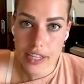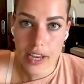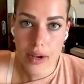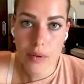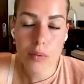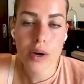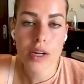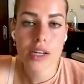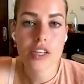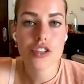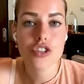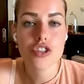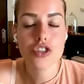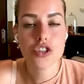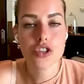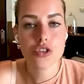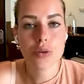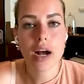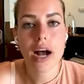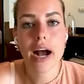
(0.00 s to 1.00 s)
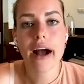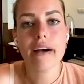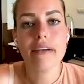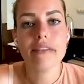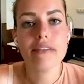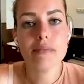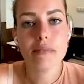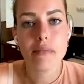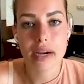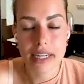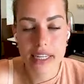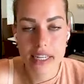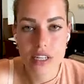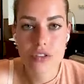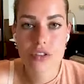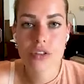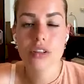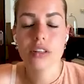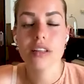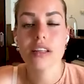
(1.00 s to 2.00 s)
I wanted to have money
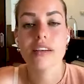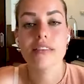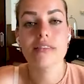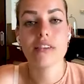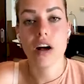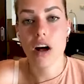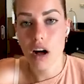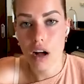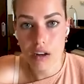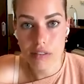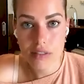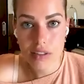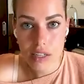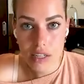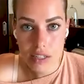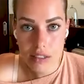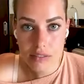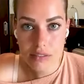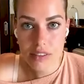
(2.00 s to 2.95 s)
to live off of.